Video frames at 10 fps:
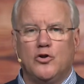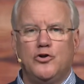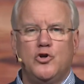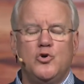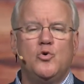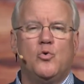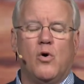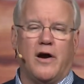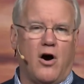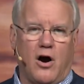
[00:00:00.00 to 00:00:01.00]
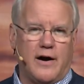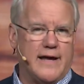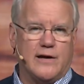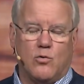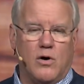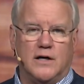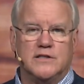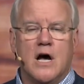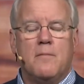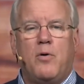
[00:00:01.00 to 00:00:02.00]
knew what heartache was.
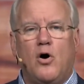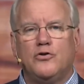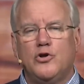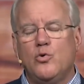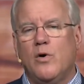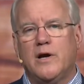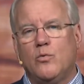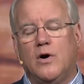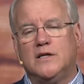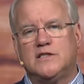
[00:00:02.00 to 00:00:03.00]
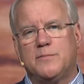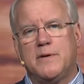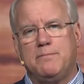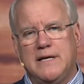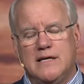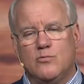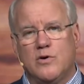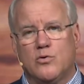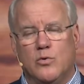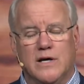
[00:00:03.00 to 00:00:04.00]
Paul knew what it was to be beaten
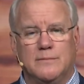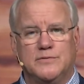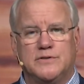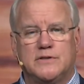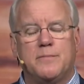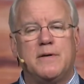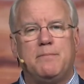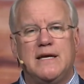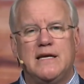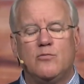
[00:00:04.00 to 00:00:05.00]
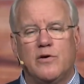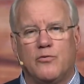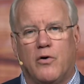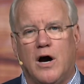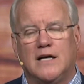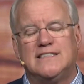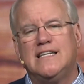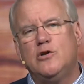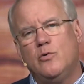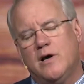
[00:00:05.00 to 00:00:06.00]
with whips, to be beaten with rods. He
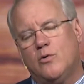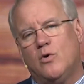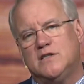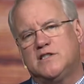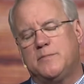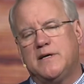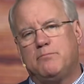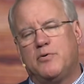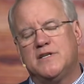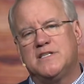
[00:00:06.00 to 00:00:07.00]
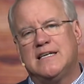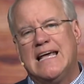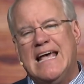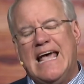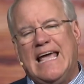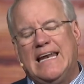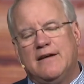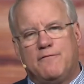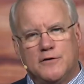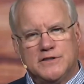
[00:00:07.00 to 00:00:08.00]
knew what it was to be imprisoned. And
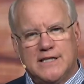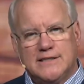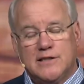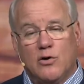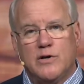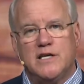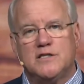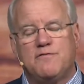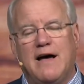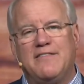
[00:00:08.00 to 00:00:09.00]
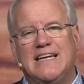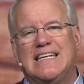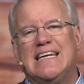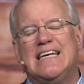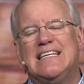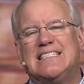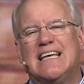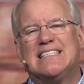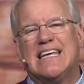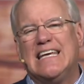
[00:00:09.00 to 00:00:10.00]
in 1 Thessalonians 5:18, he
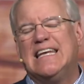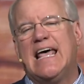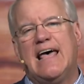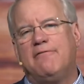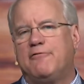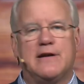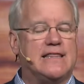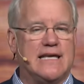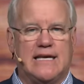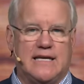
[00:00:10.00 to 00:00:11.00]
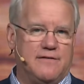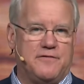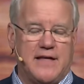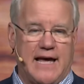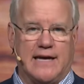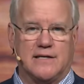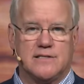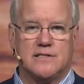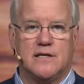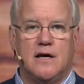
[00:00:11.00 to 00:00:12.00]
says, "In everything give
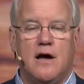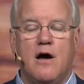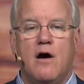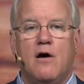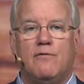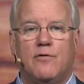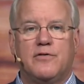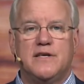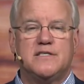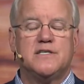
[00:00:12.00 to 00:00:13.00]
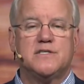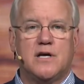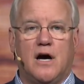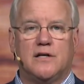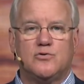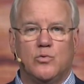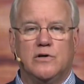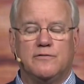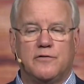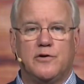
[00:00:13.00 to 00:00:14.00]
thanks, for this is God's
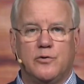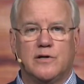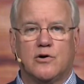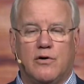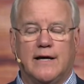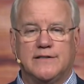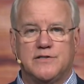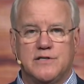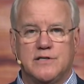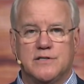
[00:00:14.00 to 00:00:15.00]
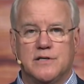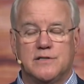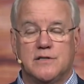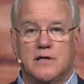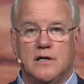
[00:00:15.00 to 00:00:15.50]
will for you in Christ Jesus."